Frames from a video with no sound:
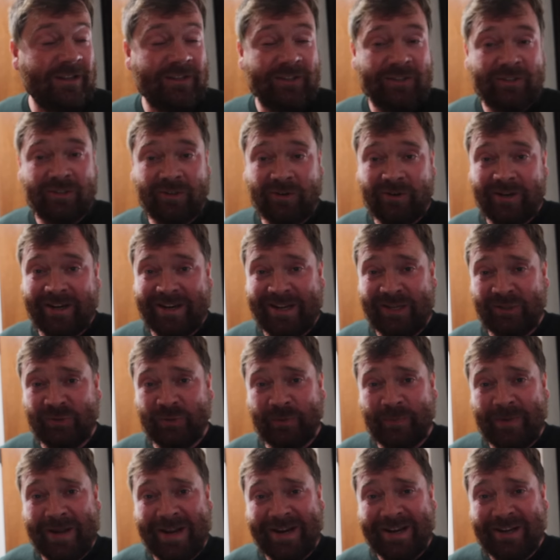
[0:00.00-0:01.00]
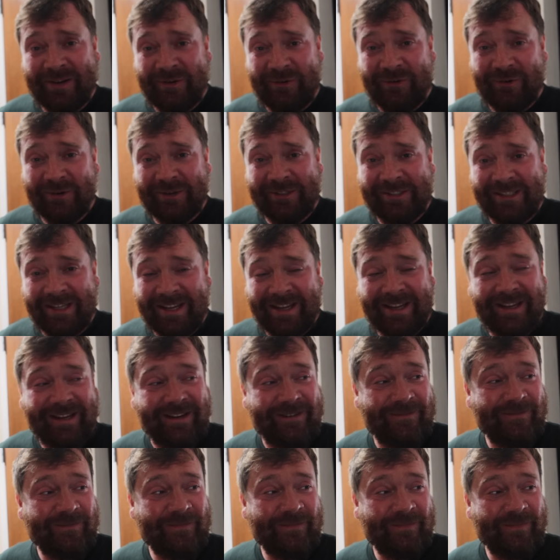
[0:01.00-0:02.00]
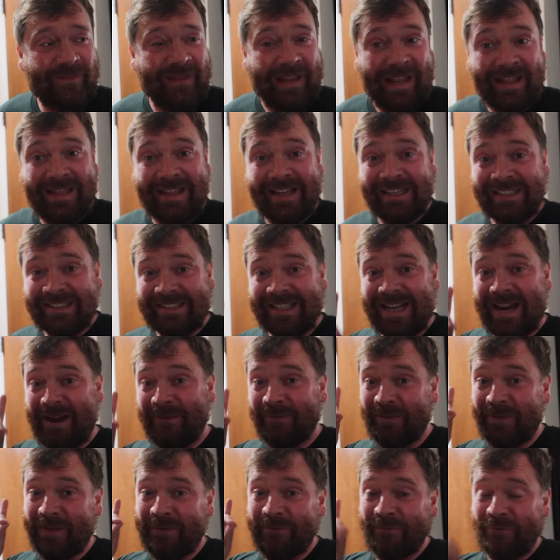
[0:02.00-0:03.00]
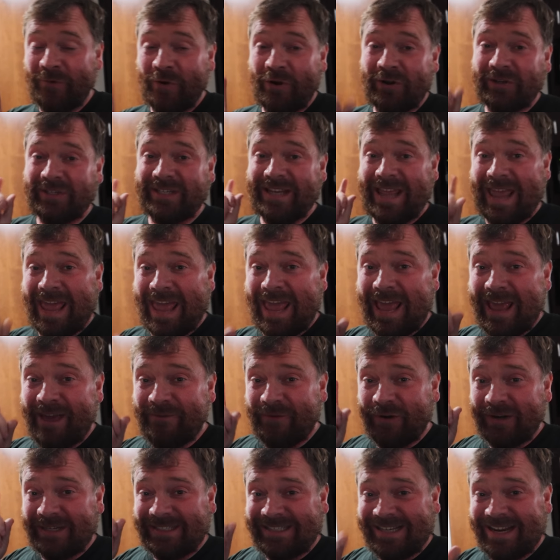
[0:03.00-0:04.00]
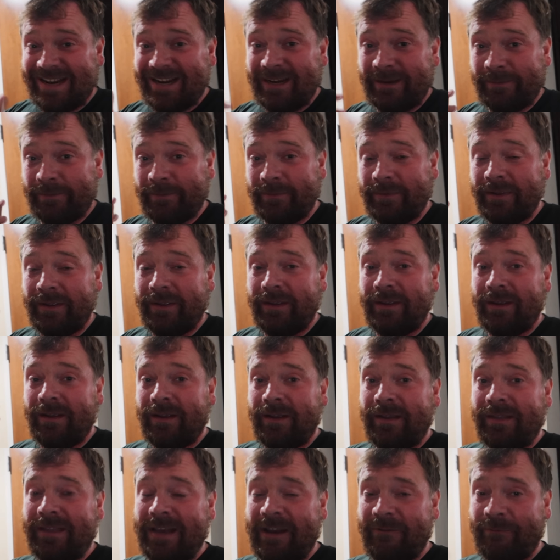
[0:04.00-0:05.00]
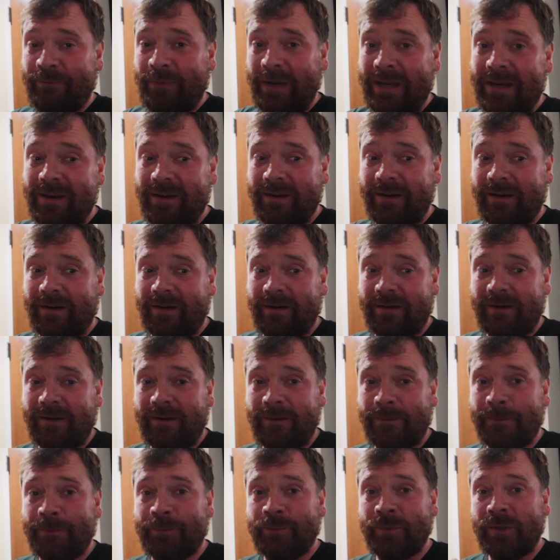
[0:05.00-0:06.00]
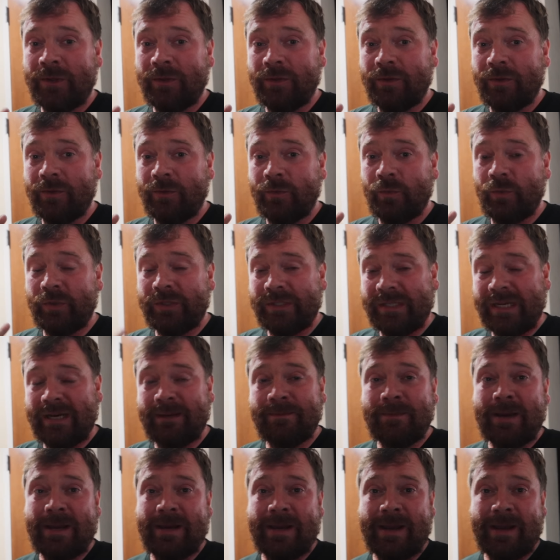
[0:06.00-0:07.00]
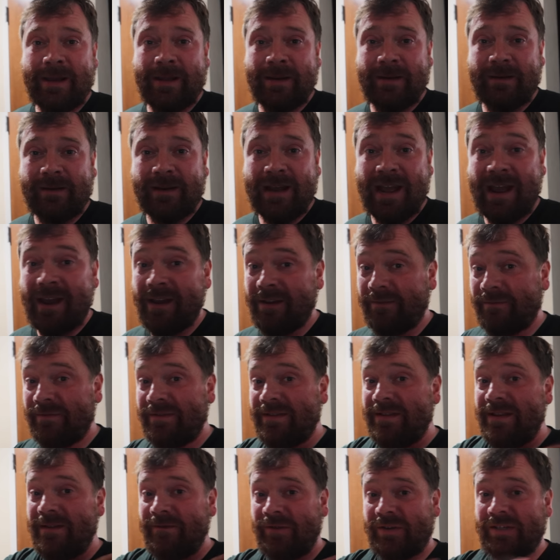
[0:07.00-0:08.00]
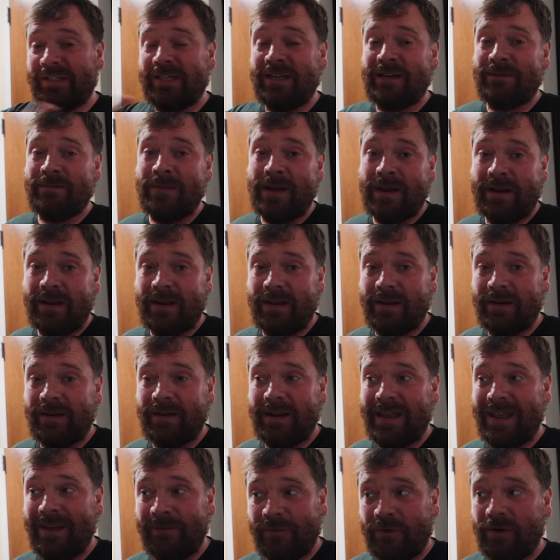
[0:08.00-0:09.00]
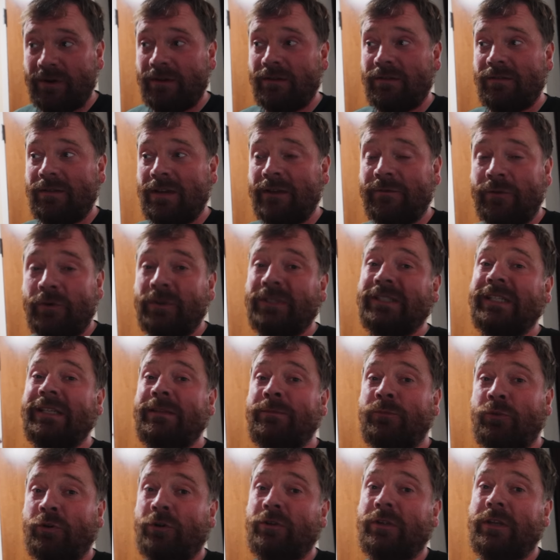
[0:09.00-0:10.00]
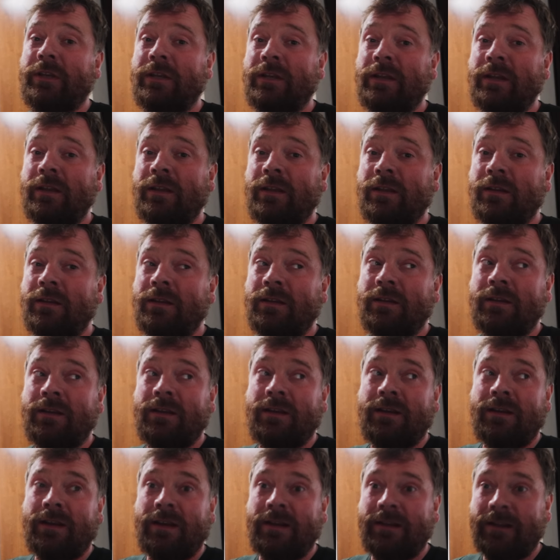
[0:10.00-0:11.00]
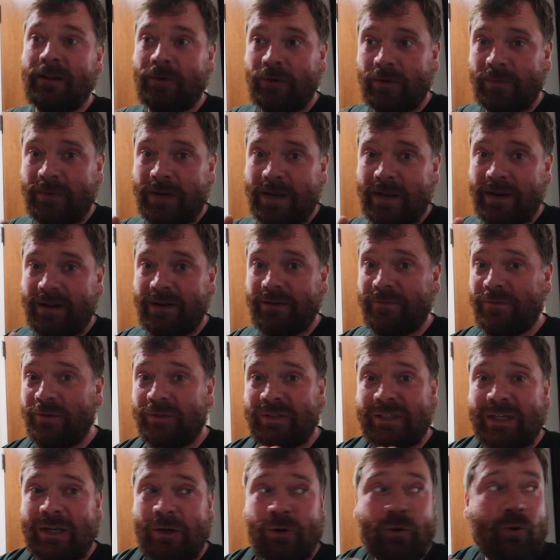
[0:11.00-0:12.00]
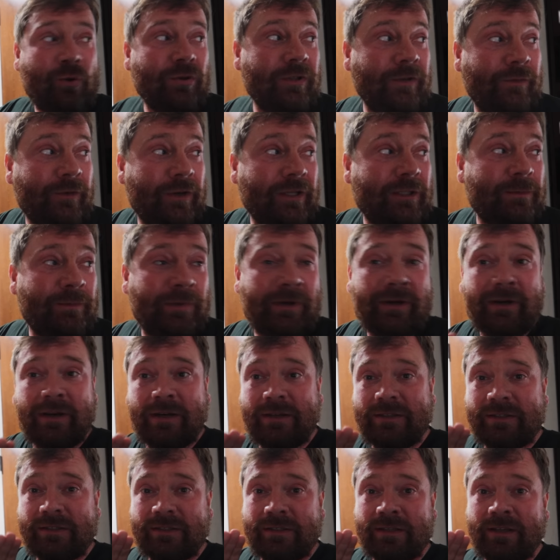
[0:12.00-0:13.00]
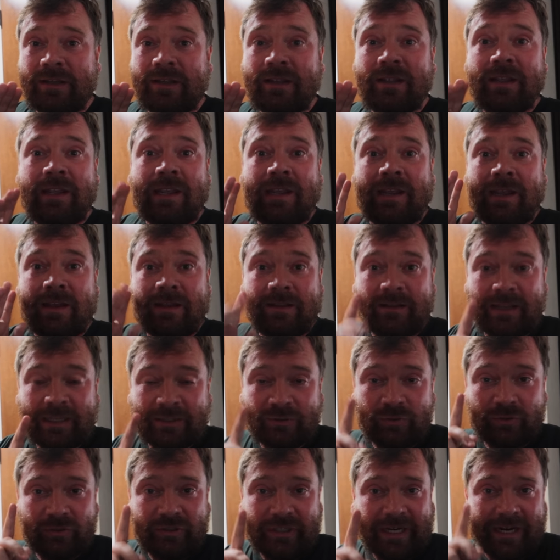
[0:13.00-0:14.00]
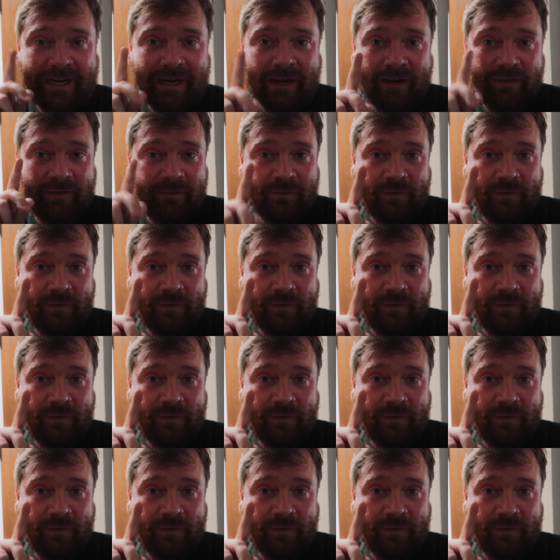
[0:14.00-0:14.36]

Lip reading: So I guess we're back in New York City. And this time, for the first ever time that I've been here, we're staying in Manhattan. I have never stayed in Manhattan, ever. I've always stayed in Brooklyn. And now we're in Manhattan. It feels like a whole different experience. Let's go and check out the